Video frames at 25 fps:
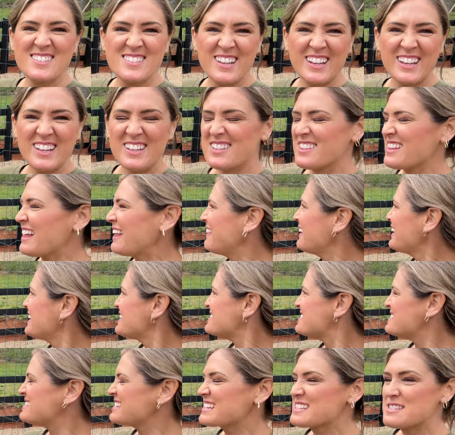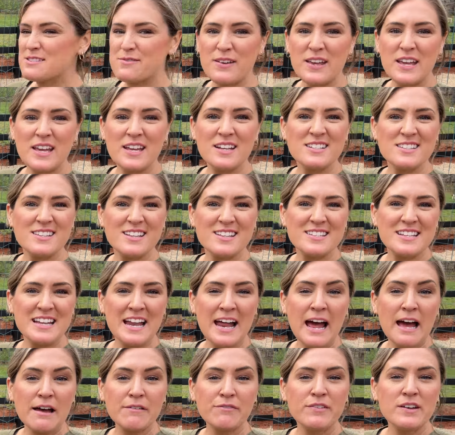like a, I think it's 6 feet,
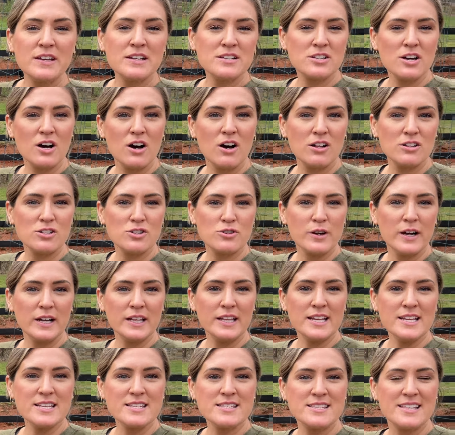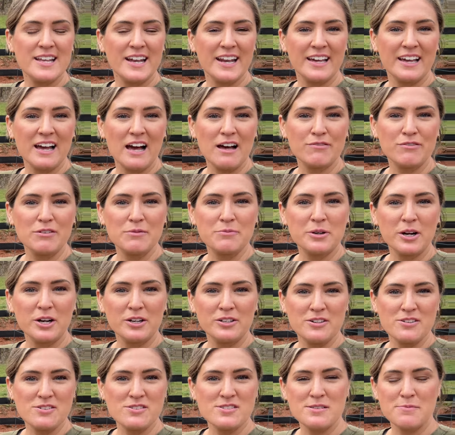6.5 feet tall trellis that I got from
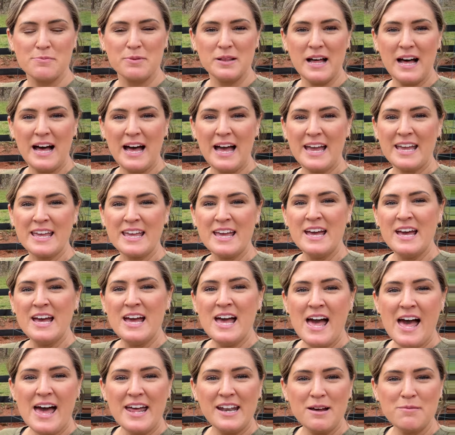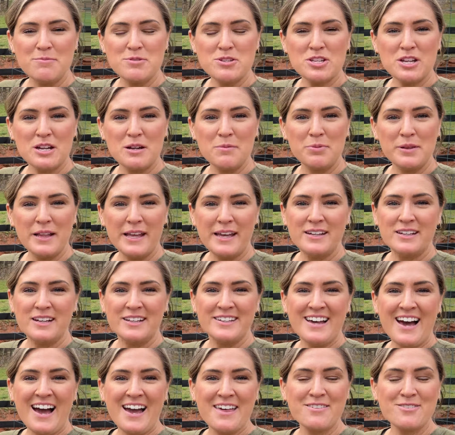Gardener's Supply. And I'm just going to plant
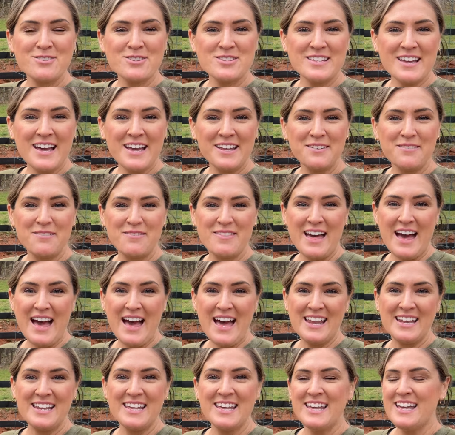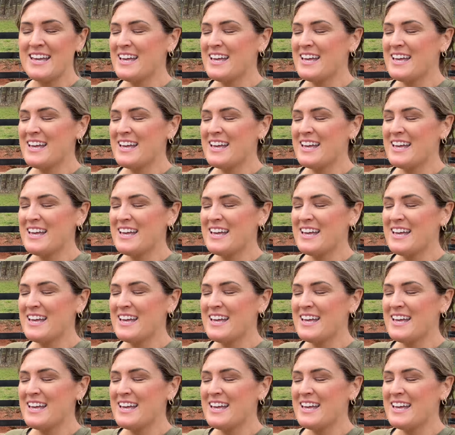on either side of that.